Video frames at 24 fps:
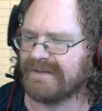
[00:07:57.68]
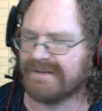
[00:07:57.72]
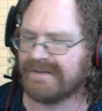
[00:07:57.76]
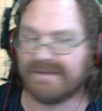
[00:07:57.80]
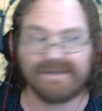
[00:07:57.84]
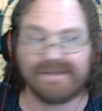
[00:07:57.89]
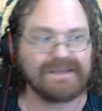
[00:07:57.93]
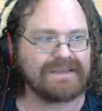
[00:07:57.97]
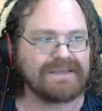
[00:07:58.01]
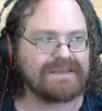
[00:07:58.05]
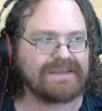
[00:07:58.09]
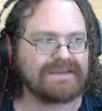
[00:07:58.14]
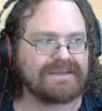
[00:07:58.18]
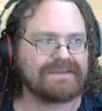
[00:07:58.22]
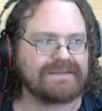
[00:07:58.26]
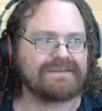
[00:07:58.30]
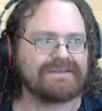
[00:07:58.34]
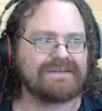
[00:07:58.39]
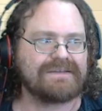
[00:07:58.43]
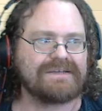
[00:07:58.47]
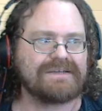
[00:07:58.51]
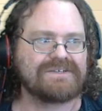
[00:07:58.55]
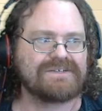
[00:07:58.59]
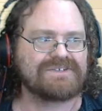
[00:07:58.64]
and
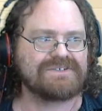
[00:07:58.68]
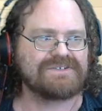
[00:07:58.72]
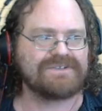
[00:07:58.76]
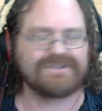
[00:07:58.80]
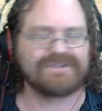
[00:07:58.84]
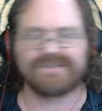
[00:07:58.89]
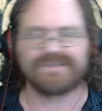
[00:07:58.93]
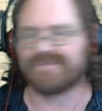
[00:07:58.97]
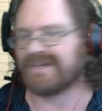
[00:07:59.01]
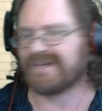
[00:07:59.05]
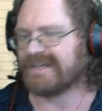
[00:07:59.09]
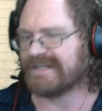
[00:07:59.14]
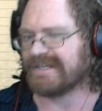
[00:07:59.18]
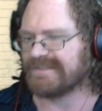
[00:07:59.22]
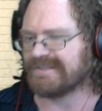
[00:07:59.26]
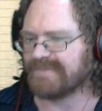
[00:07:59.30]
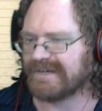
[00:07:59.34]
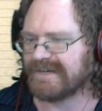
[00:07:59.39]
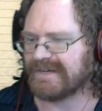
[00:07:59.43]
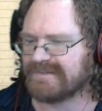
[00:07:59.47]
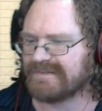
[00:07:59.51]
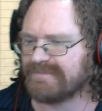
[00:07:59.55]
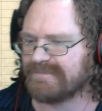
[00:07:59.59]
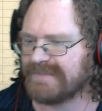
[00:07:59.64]
I just noticed my head
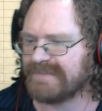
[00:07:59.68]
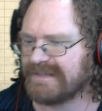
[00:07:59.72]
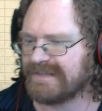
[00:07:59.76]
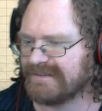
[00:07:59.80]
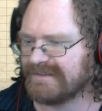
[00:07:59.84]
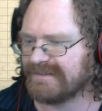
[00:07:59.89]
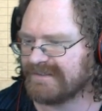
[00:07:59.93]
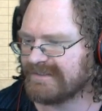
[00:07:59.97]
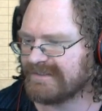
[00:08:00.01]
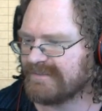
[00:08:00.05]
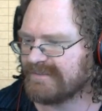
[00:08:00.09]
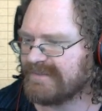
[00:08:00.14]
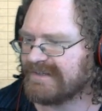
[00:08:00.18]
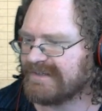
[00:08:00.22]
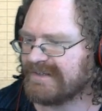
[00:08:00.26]
might be a little bit